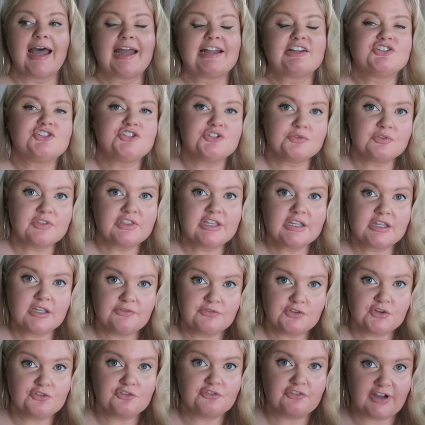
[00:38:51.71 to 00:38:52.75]
I do think
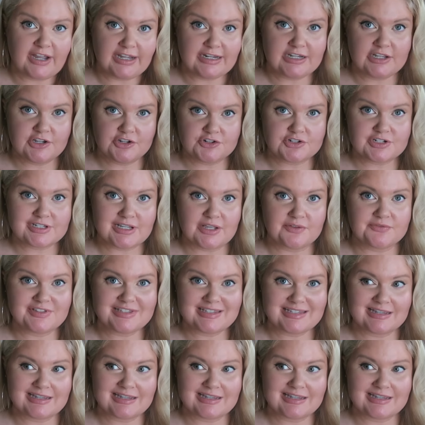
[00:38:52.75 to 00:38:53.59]
if you're finding yourself